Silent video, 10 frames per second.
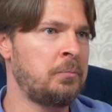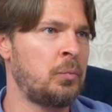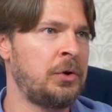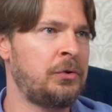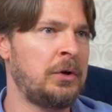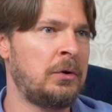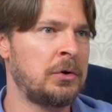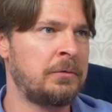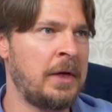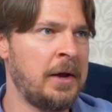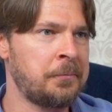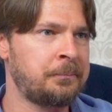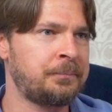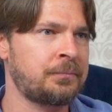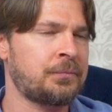we see a lot of that.
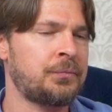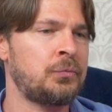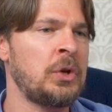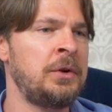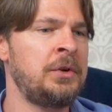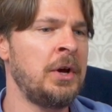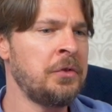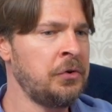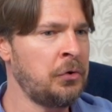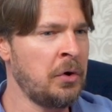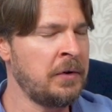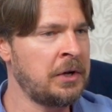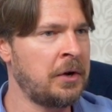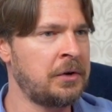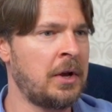The other survey
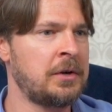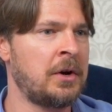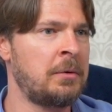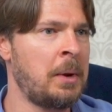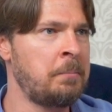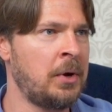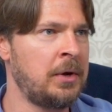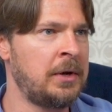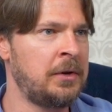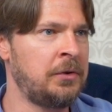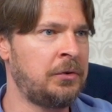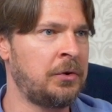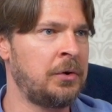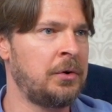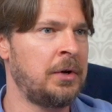that I remember is
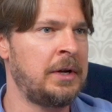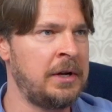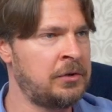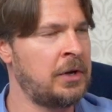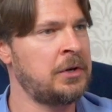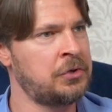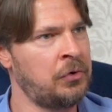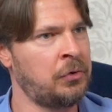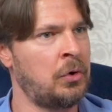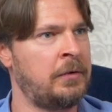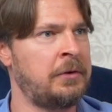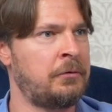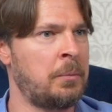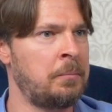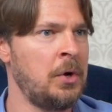an international survey
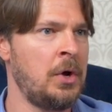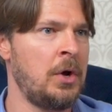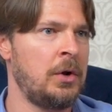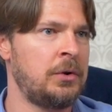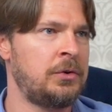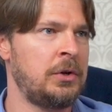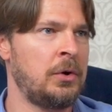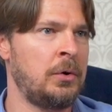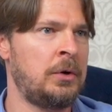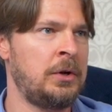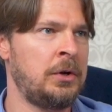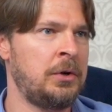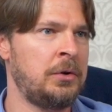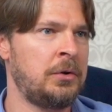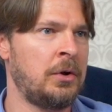from
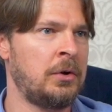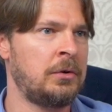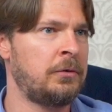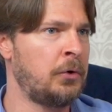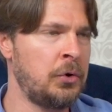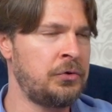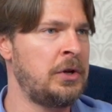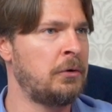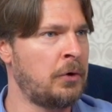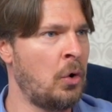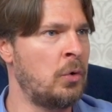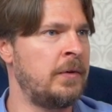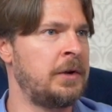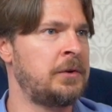the first year of COVID,